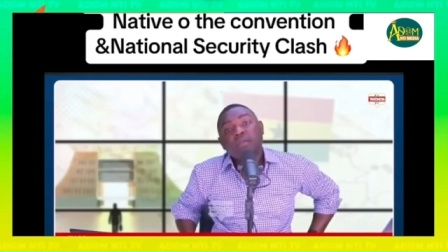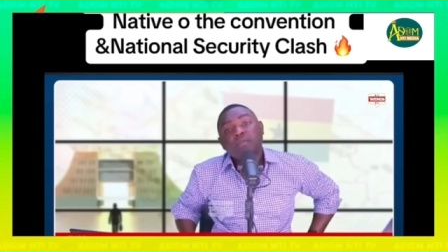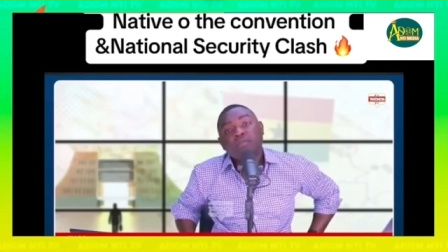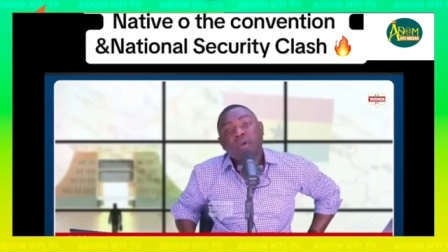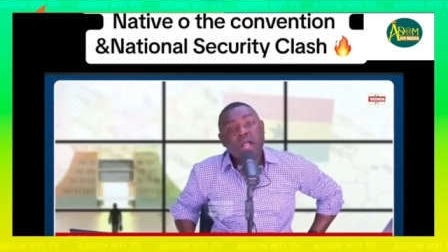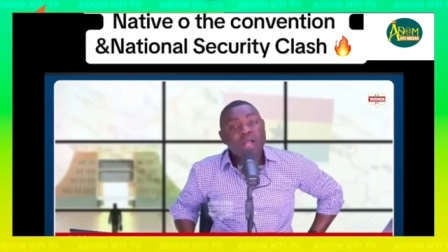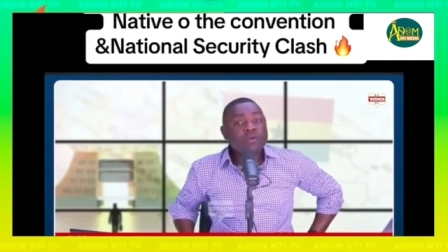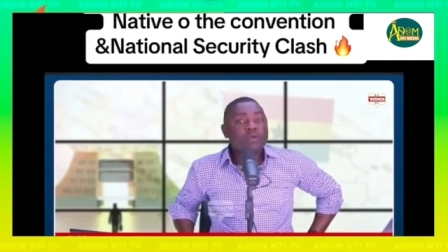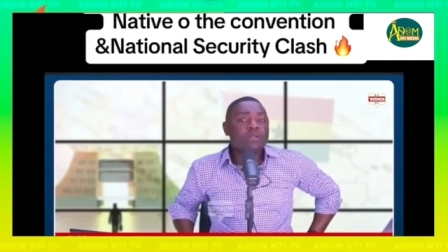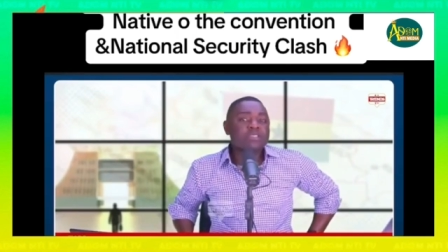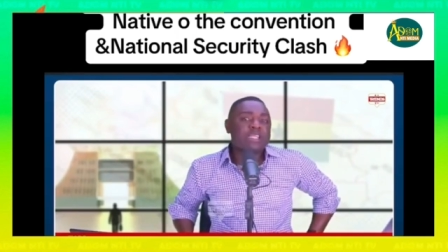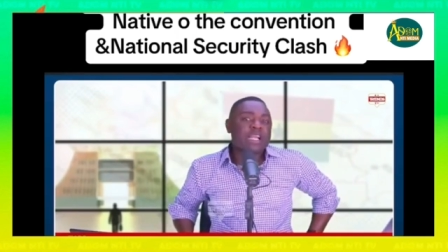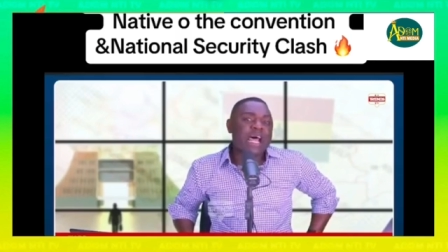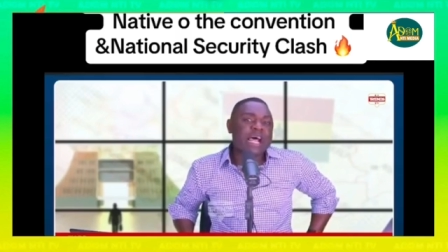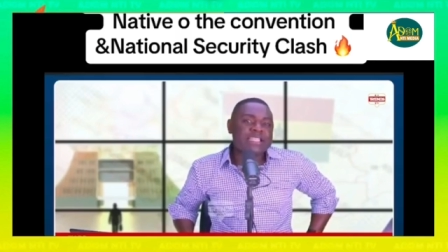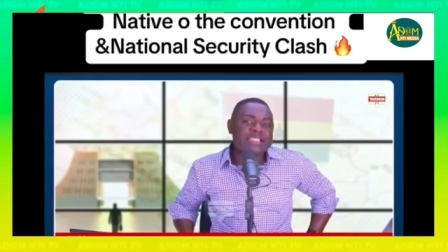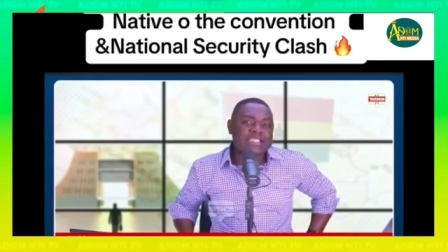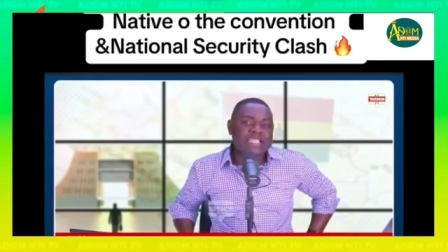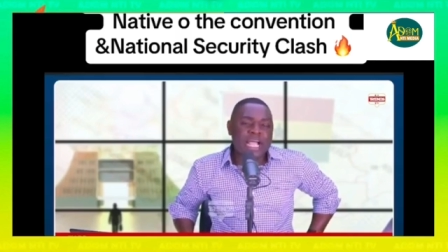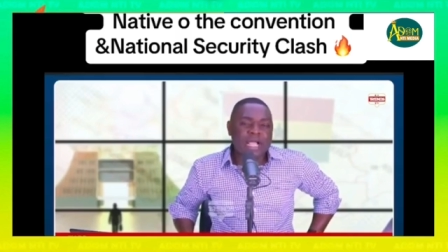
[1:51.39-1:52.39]
When was the
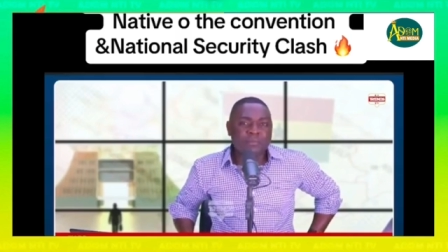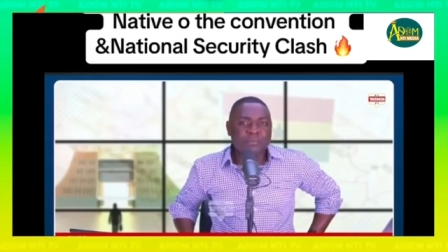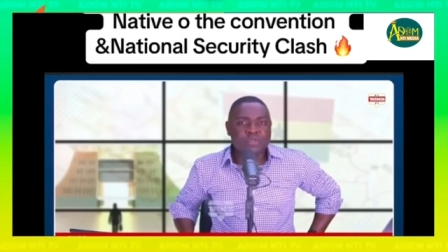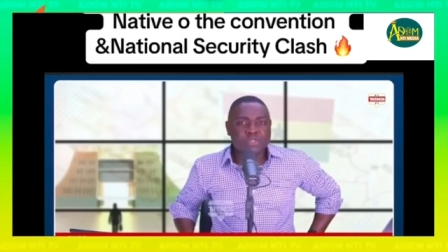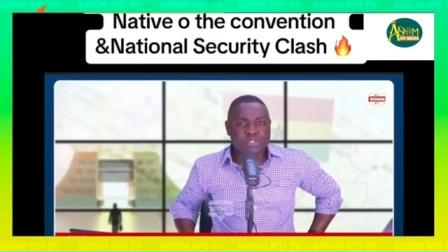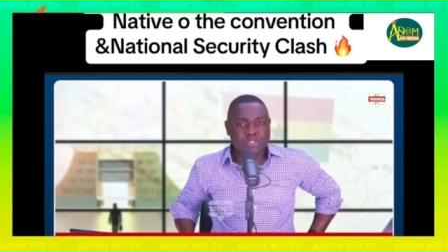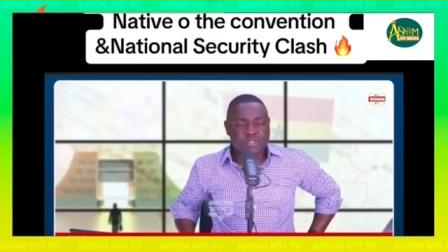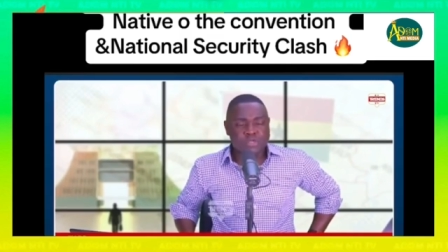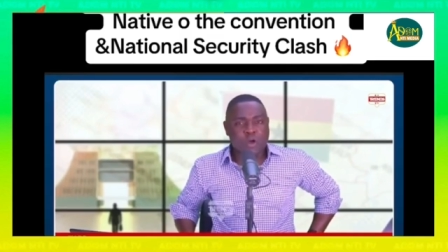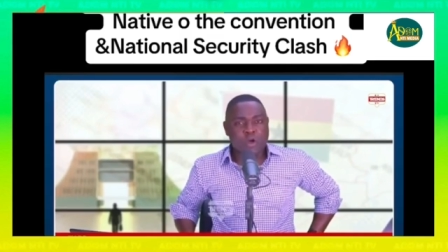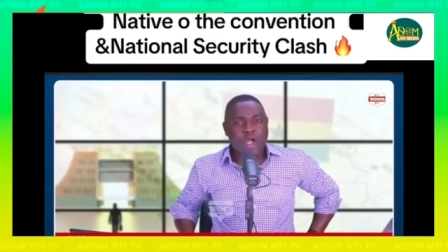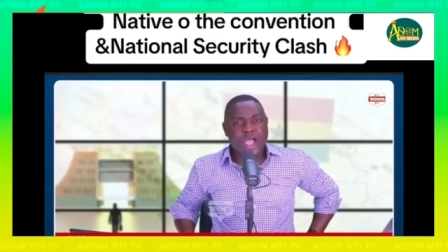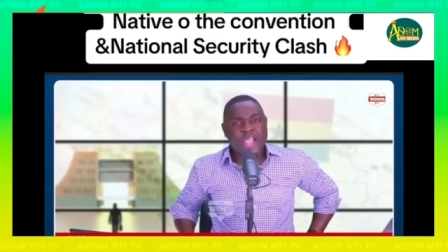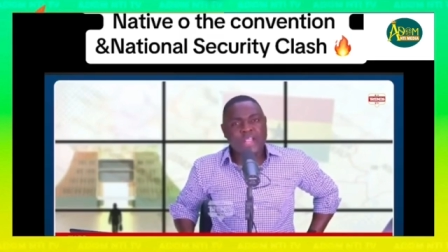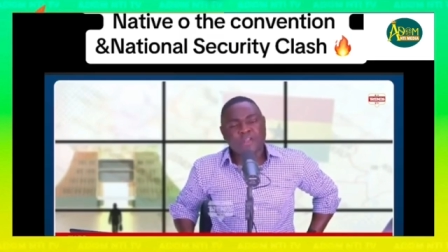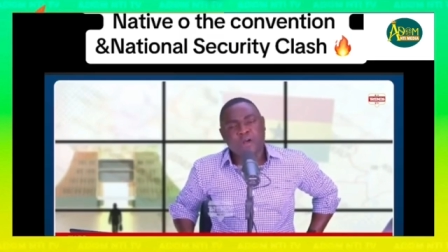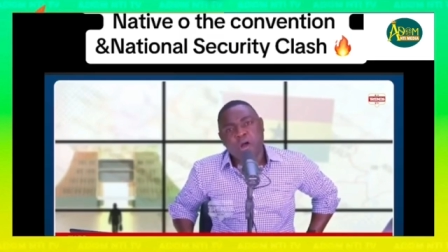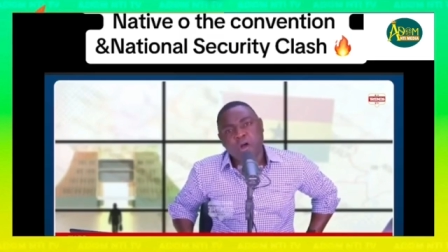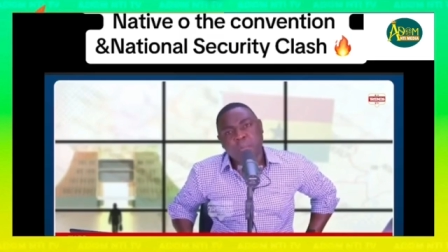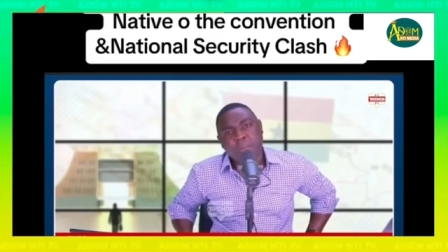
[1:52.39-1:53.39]
last time you saw a
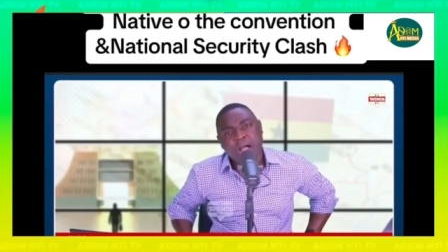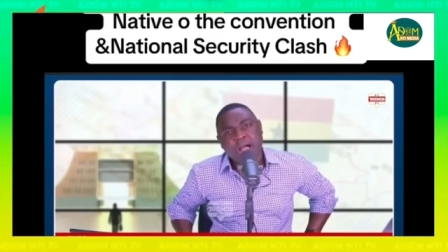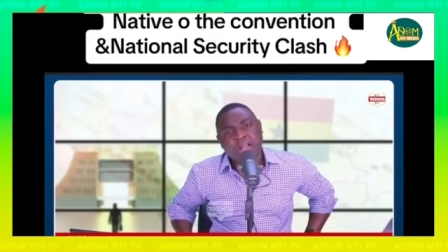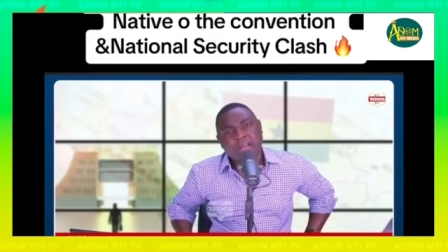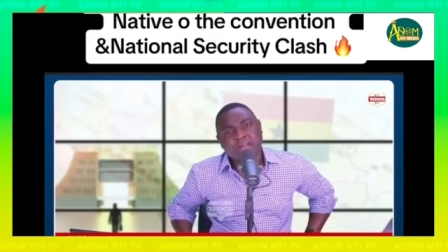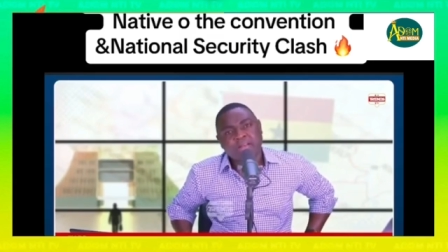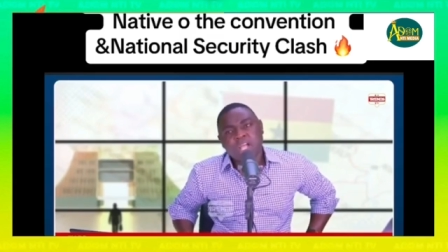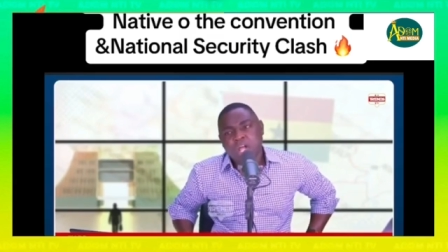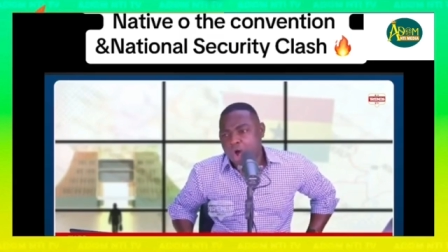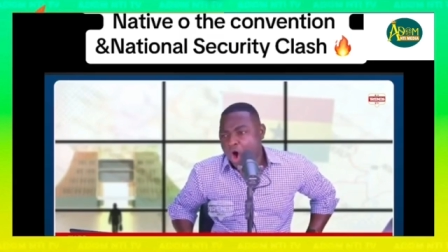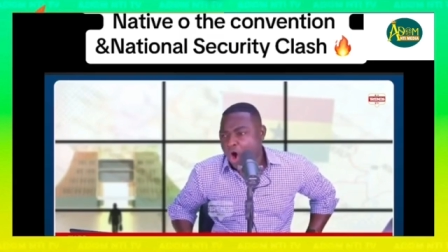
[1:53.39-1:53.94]
young man